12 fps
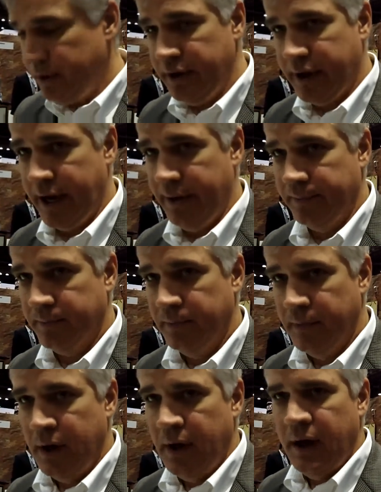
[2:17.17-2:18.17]
Sure you can.
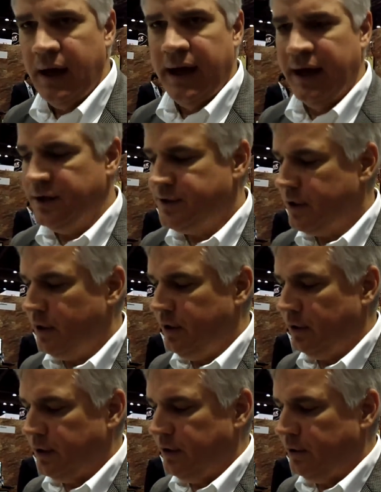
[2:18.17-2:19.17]
And so
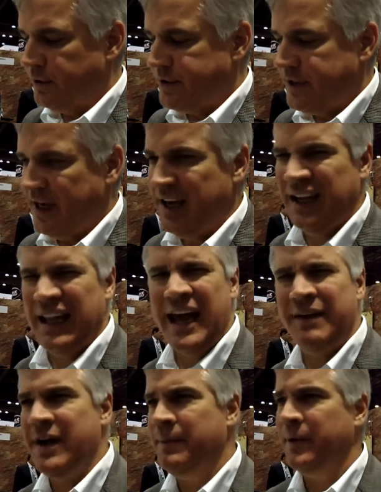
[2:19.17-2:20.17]
you'll see a
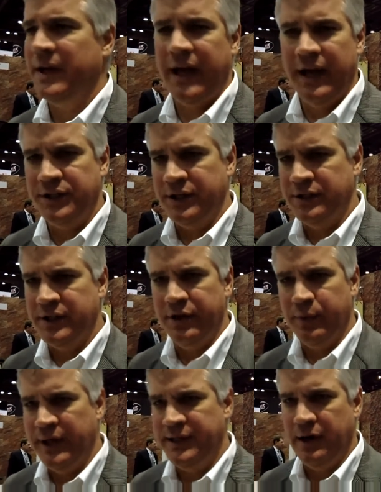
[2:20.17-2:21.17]
lot of applications in
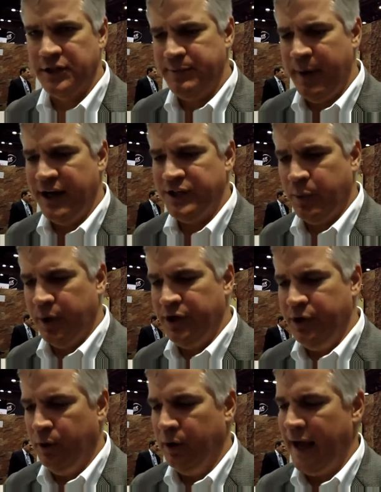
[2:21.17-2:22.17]
the retail space where
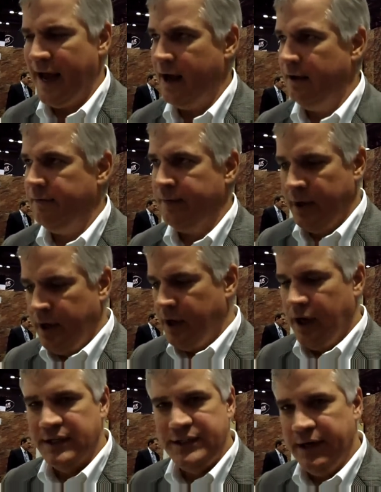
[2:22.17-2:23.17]
you will have
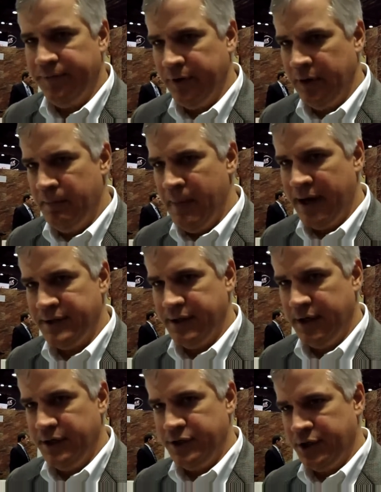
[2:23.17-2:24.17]
a different
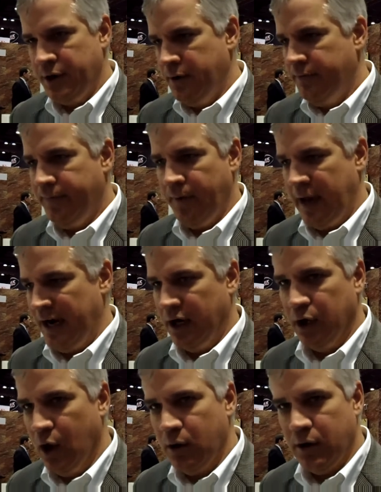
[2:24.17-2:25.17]
message in
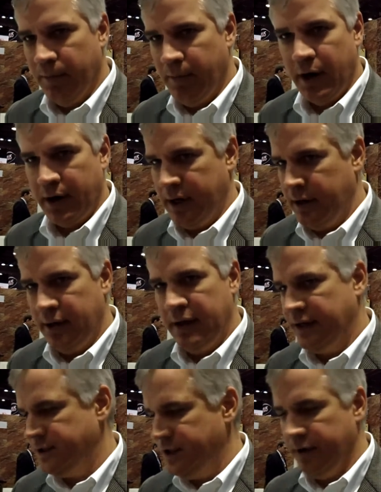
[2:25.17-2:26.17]
a local market
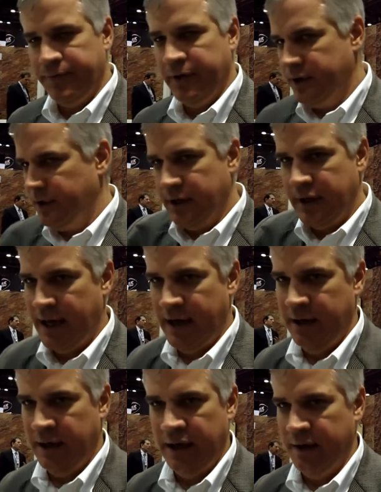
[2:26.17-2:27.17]
that's different
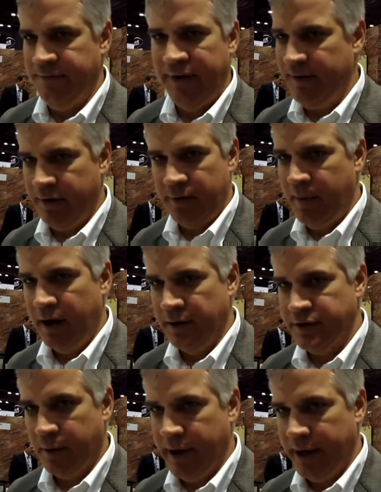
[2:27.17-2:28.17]
than 500
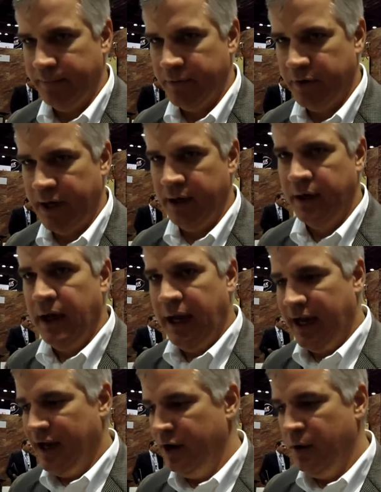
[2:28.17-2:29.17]
miles away, right?
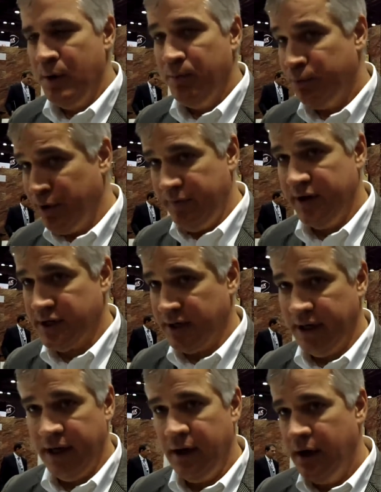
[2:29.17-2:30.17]
And
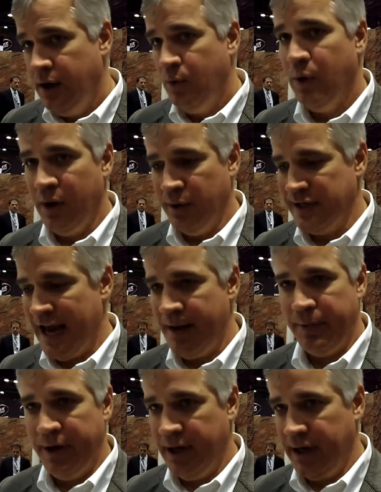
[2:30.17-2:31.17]
previously what was
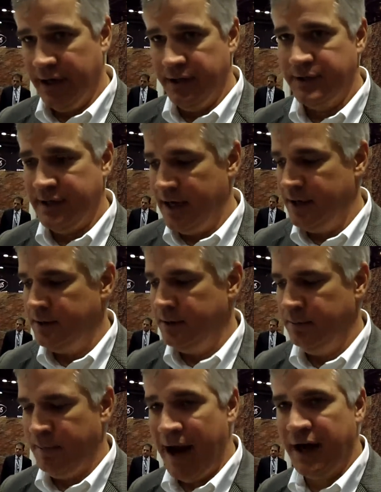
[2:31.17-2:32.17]
happening is that
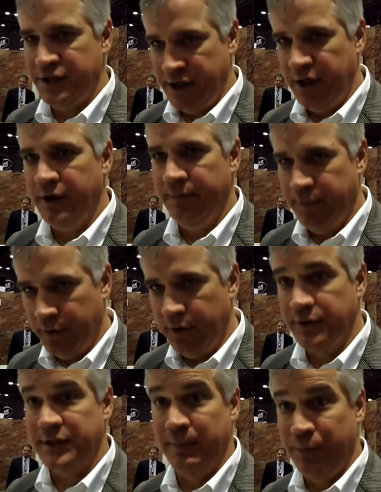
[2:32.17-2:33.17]
packaging
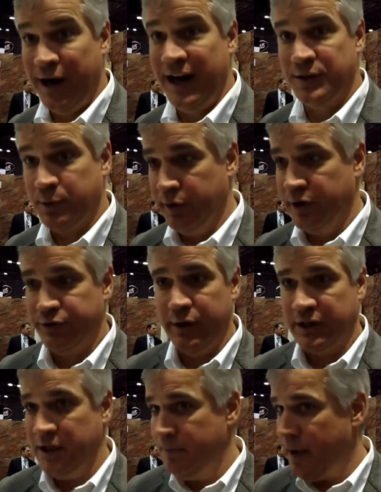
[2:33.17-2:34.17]
converters and brands were
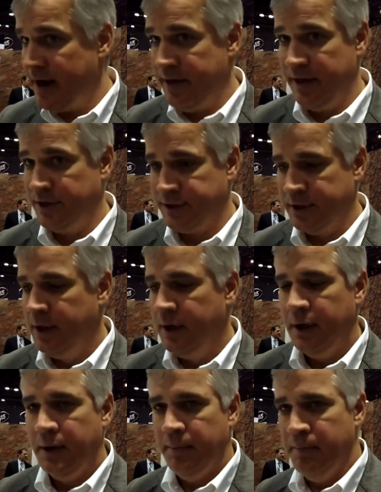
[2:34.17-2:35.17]
restricted by this
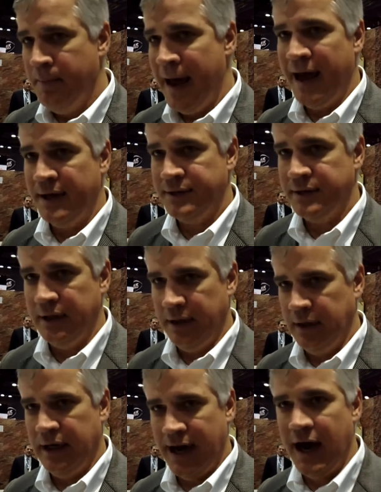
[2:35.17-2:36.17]
mass
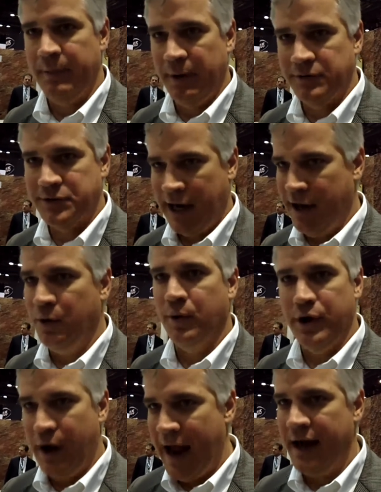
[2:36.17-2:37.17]
economy of scale
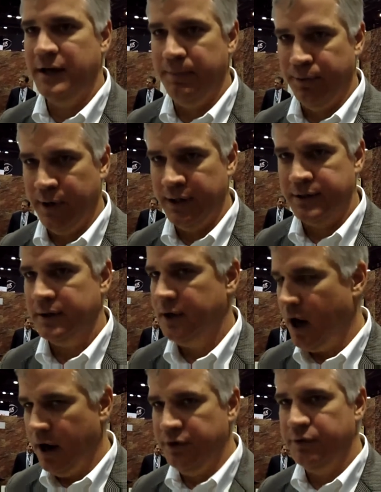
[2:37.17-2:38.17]
where you had to print
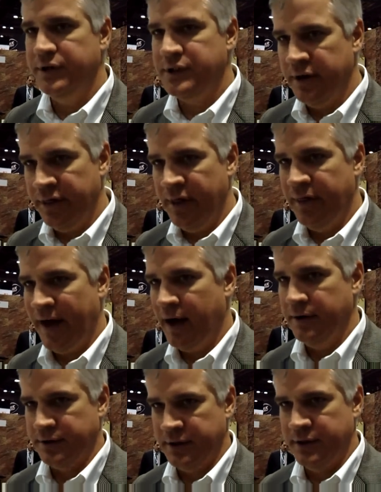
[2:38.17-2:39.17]
hundreds and
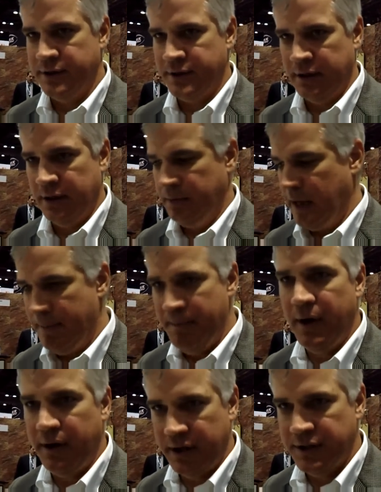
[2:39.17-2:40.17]
thousands
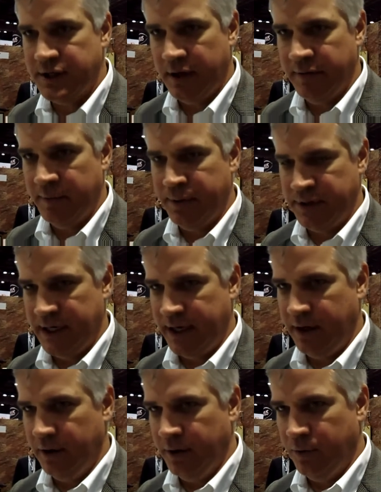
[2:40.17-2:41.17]
and millions of a
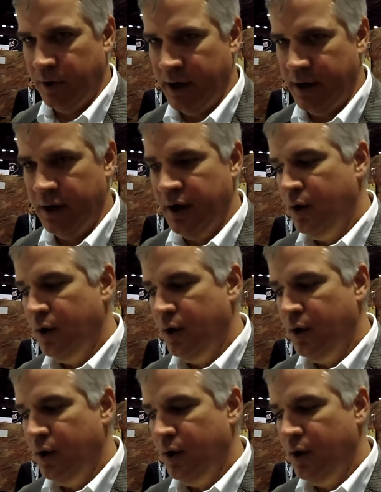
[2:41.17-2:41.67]
particular run.